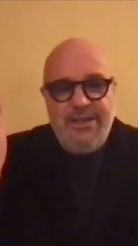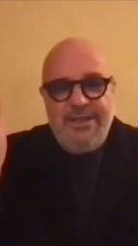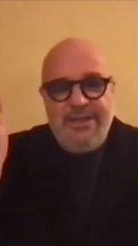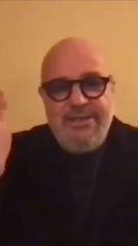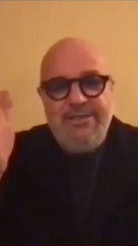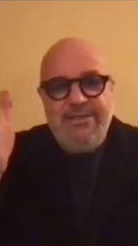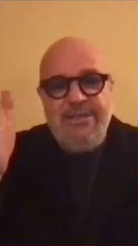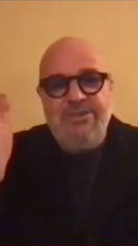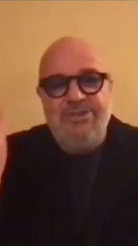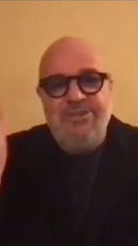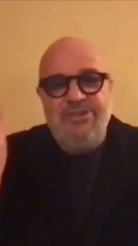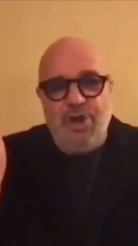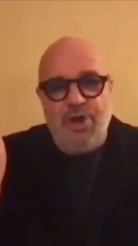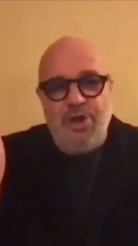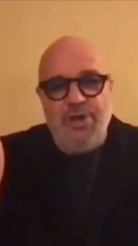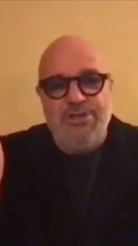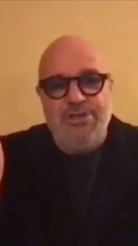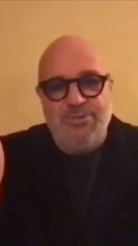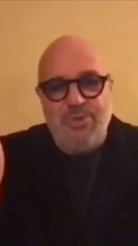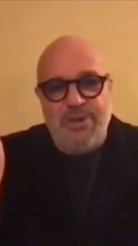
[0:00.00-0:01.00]
in the
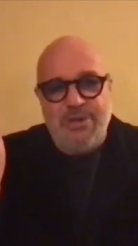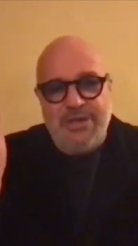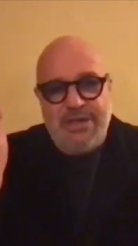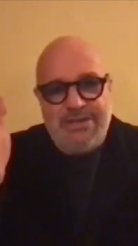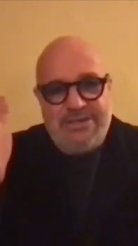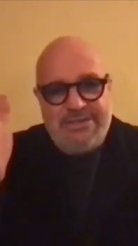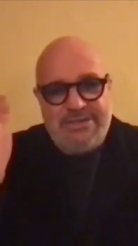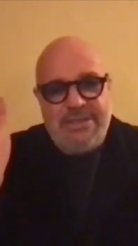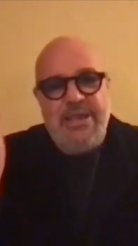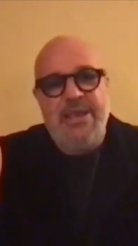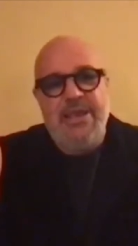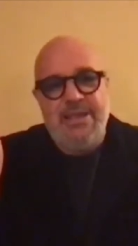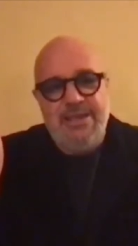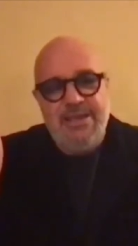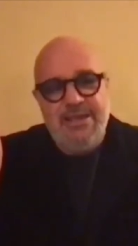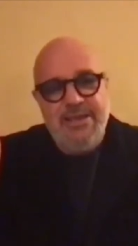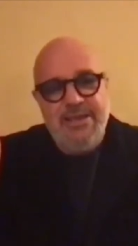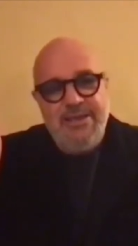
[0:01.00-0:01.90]
choice when I say,